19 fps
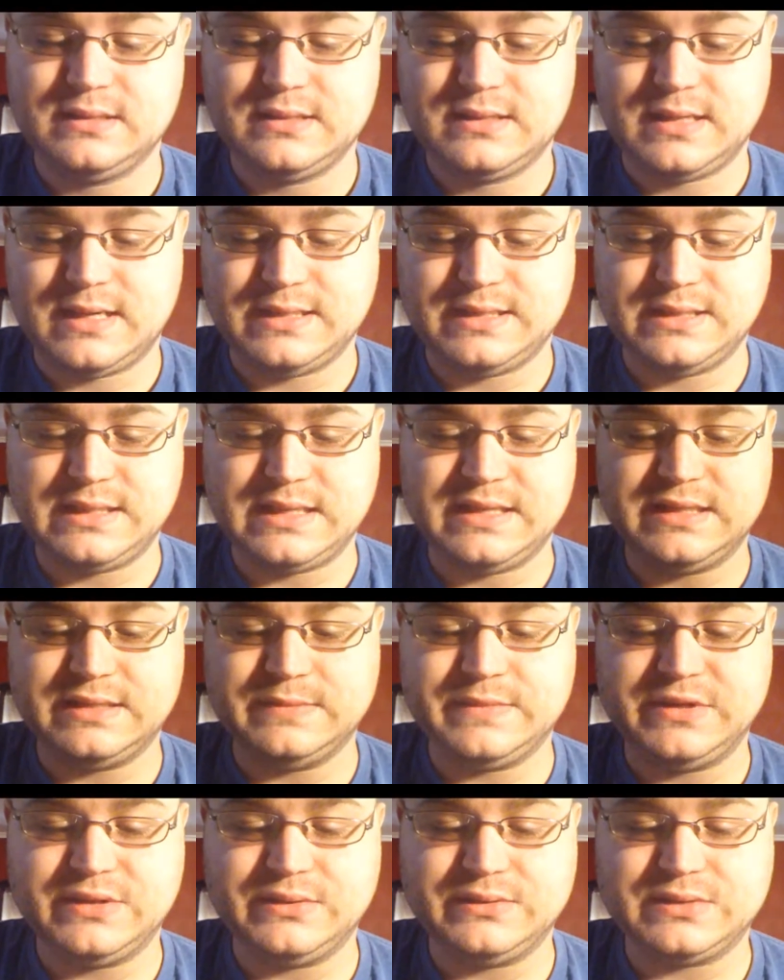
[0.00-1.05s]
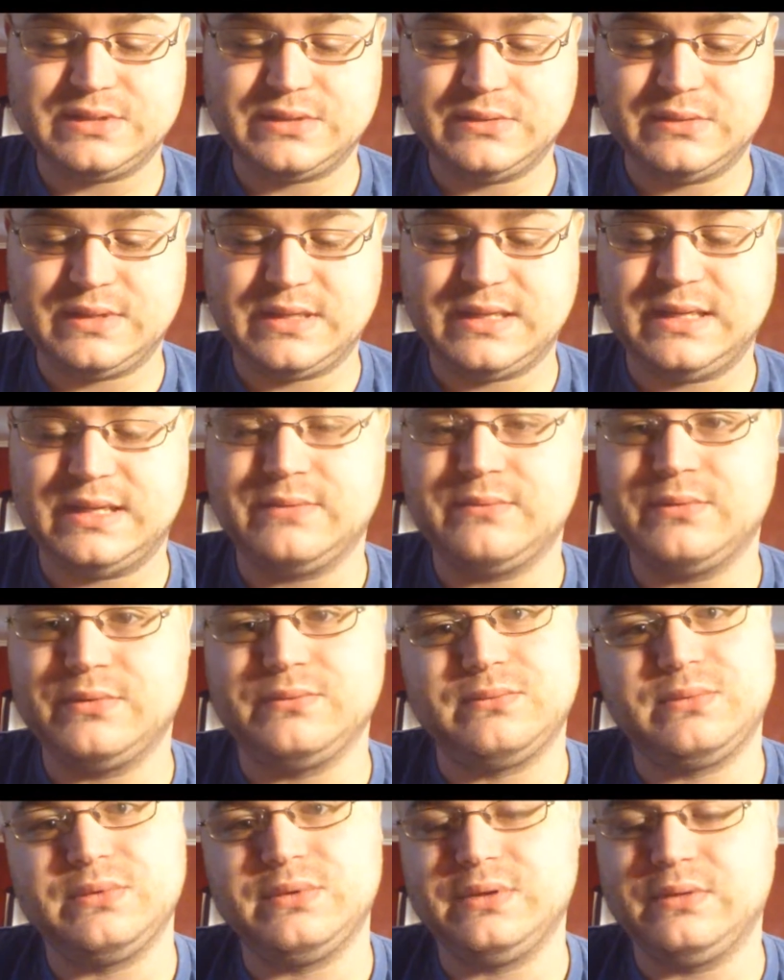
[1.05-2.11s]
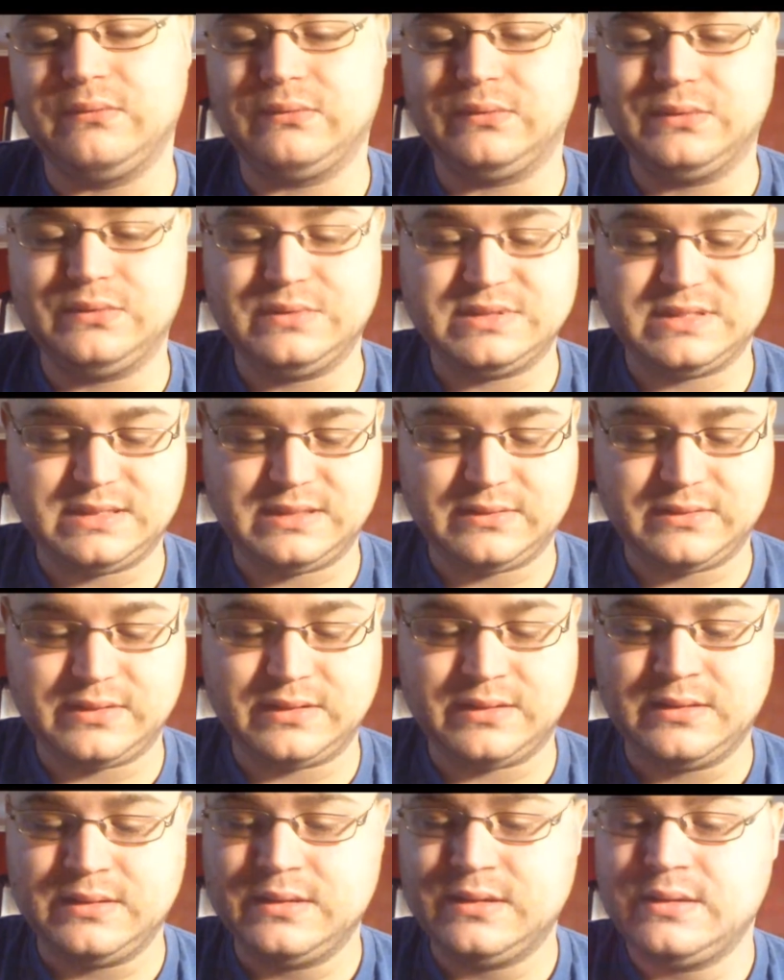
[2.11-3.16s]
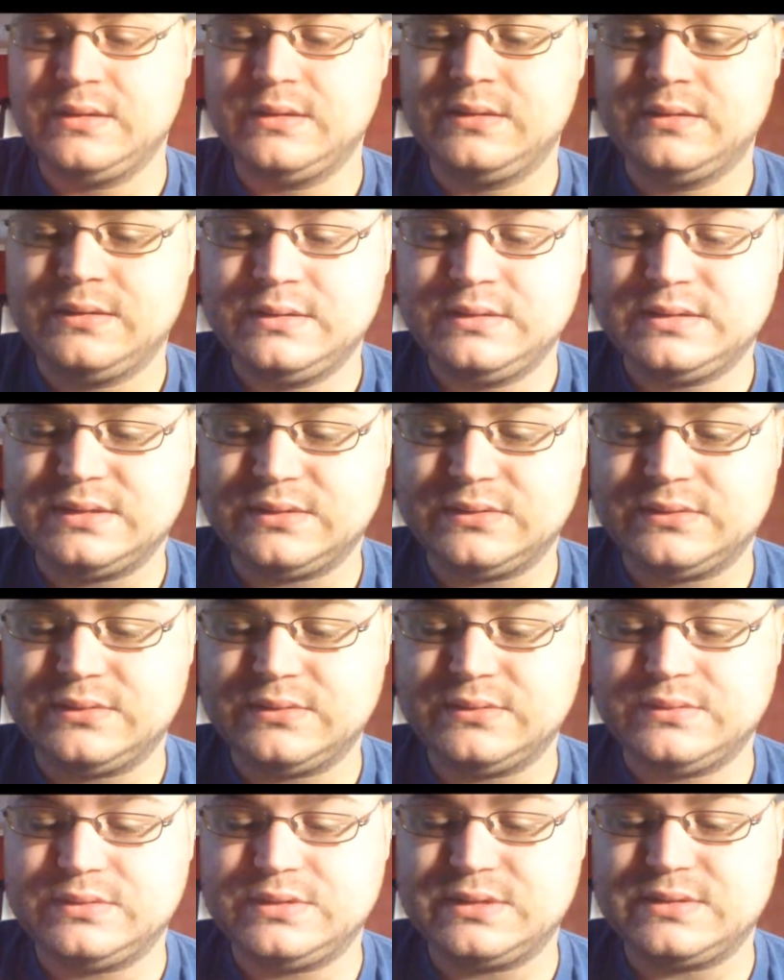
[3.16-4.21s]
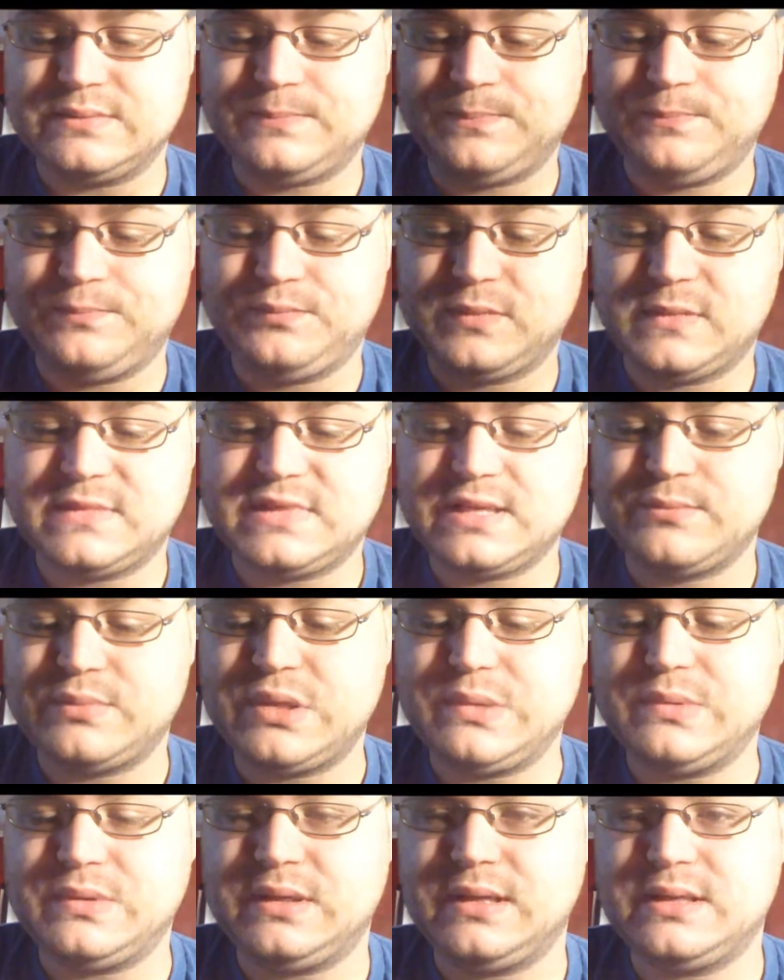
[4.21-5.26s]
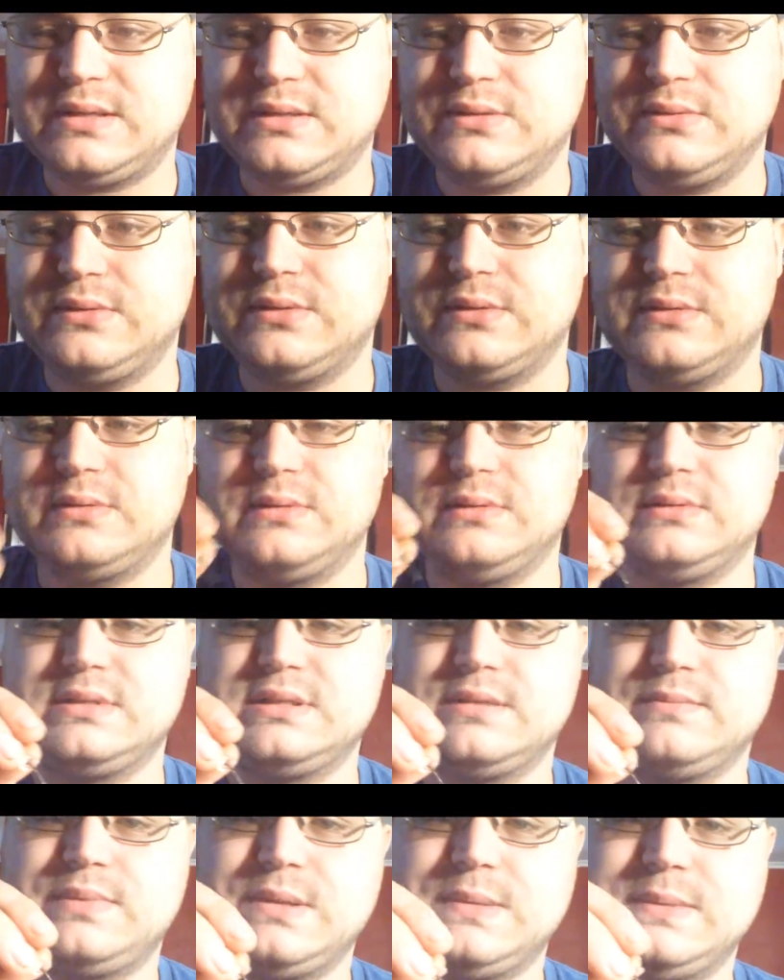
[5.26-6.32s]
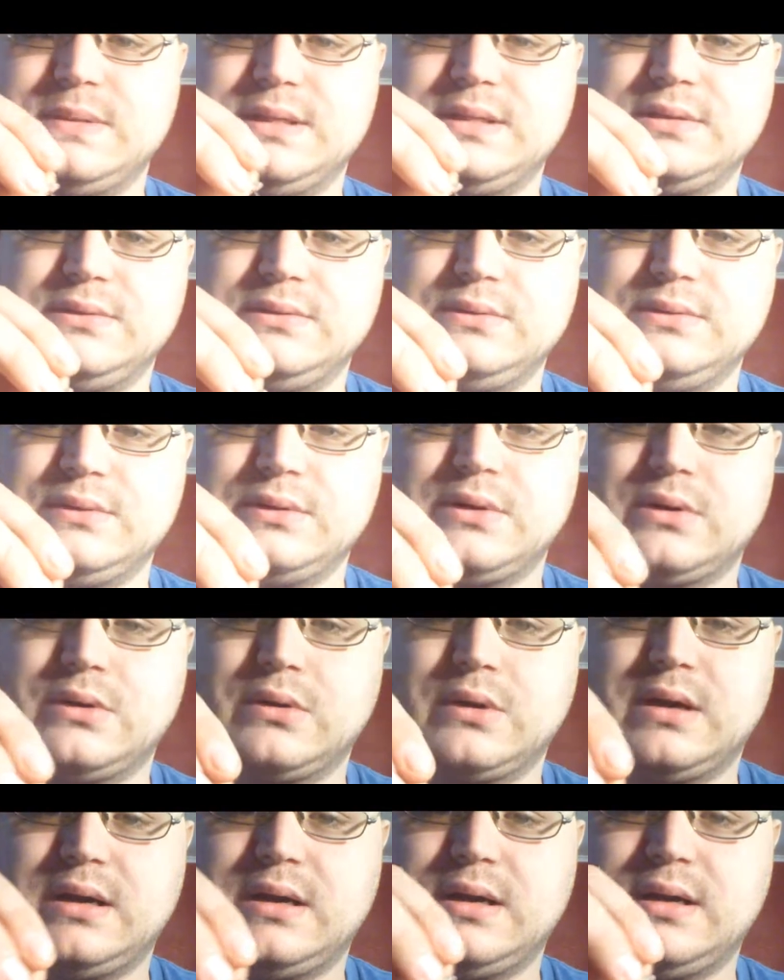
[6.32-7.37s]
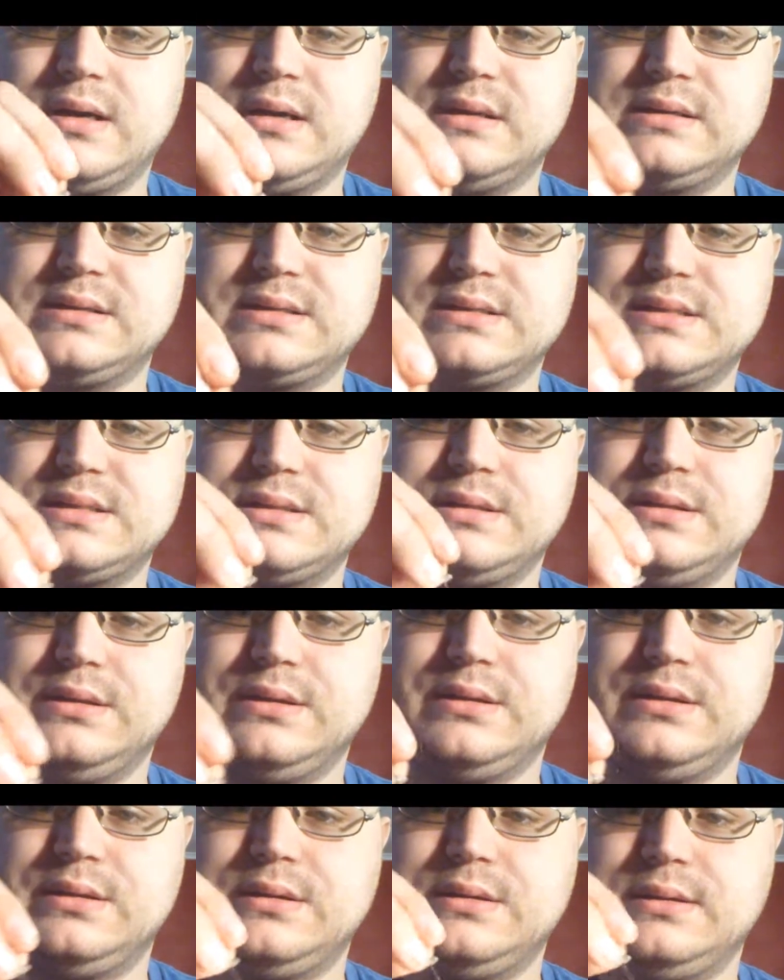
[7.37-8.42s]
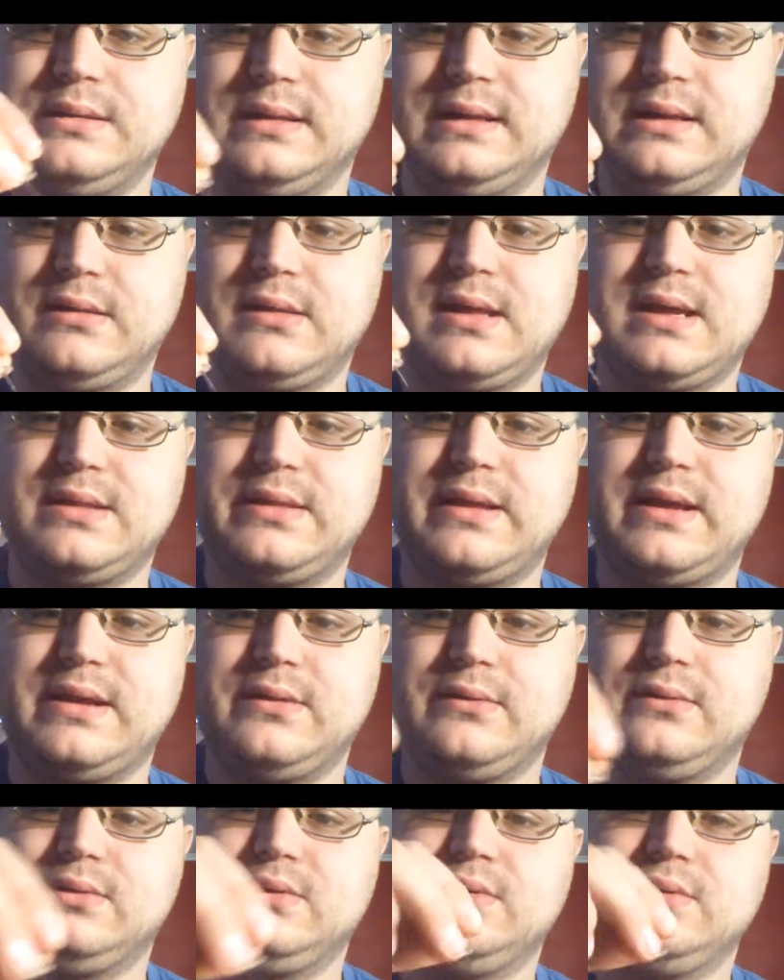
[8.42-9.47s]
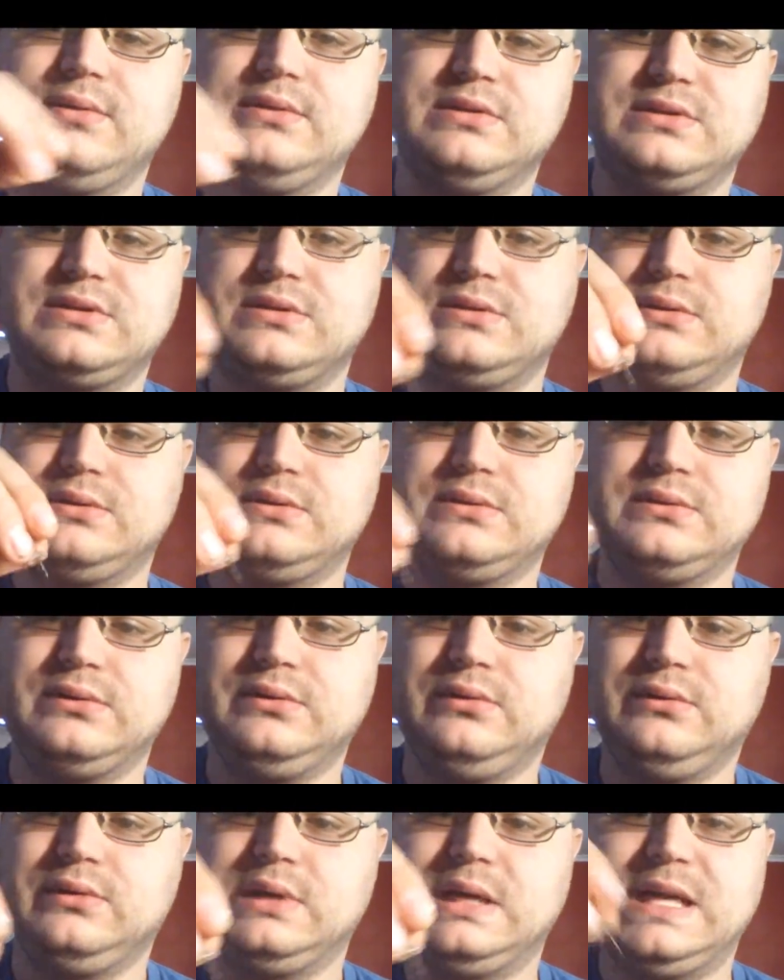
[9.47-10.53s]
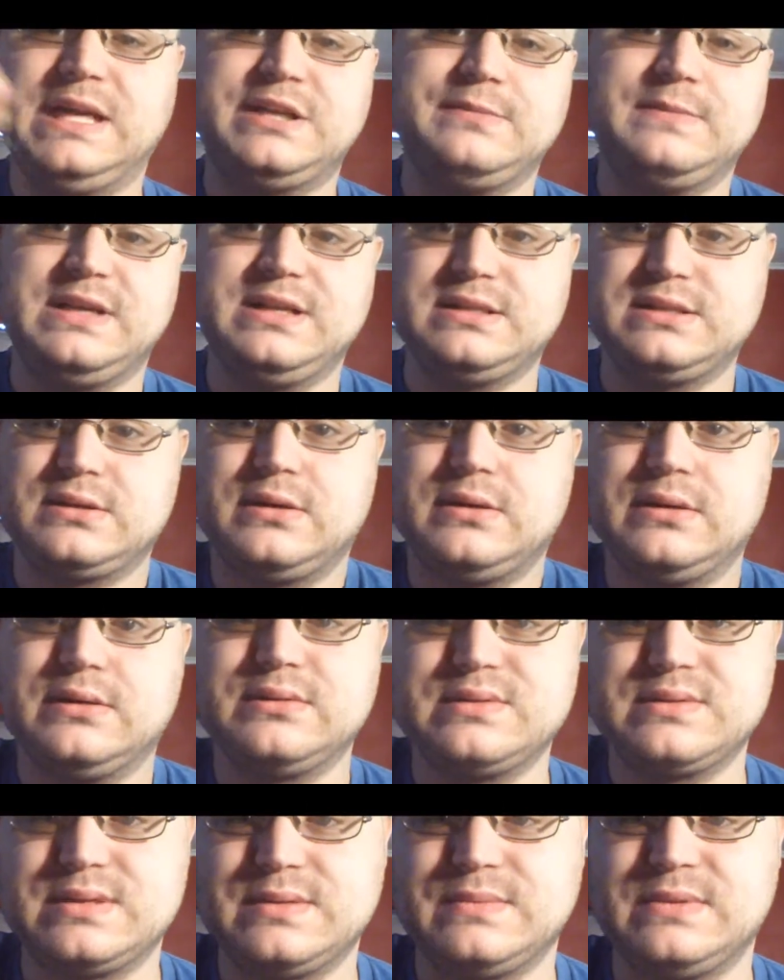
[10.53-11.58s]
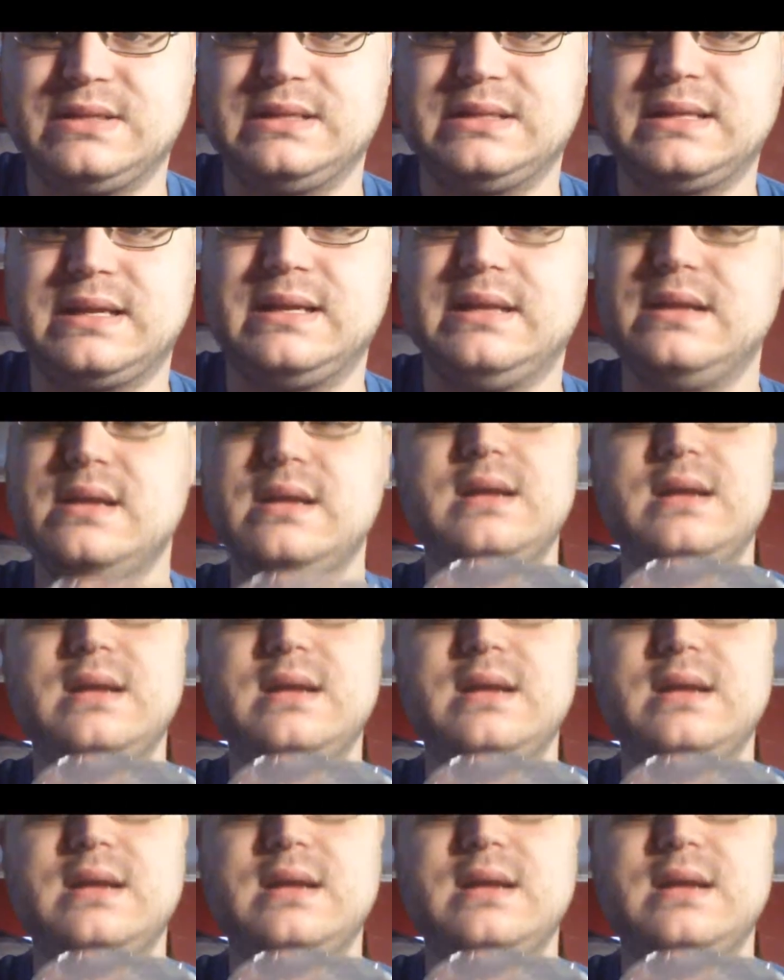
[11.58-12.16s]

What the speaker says: I did that in the middle so that it won't really influence anything. So just some people like to do a cross like that, or to go in a circle, or actually make stars or something like that.